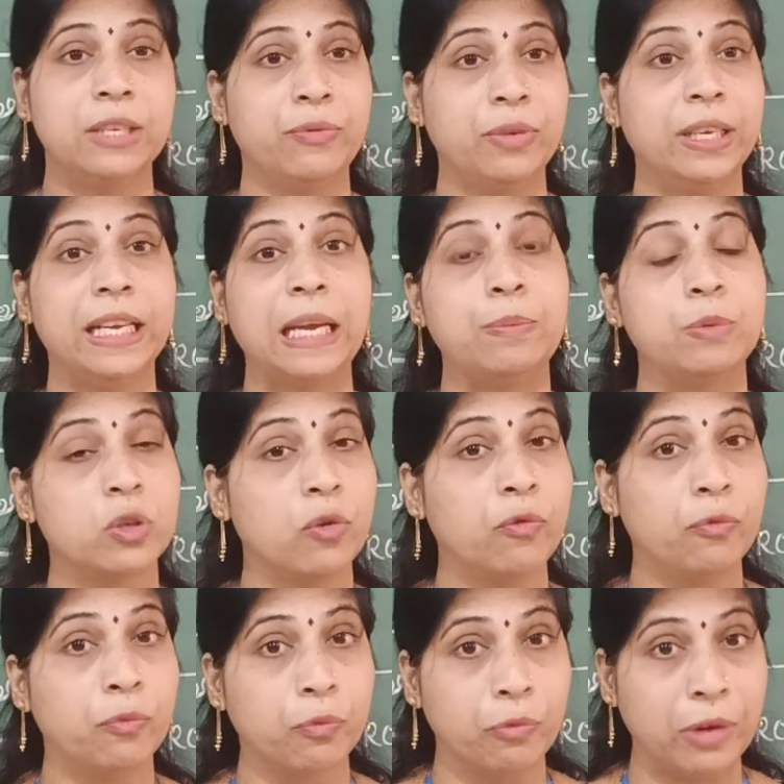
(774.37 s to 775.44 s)
different types
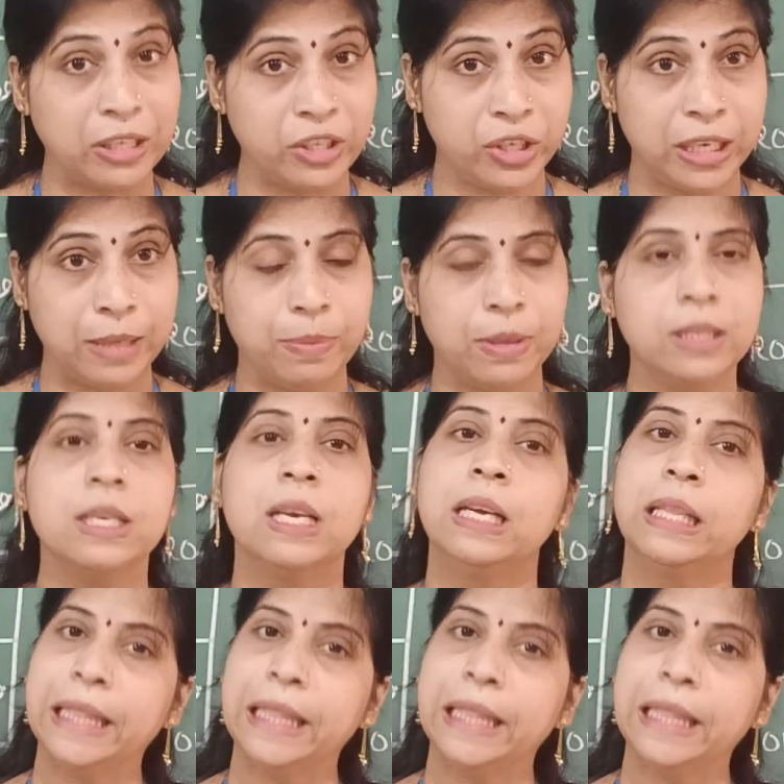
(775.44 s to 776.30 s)
of vegetables,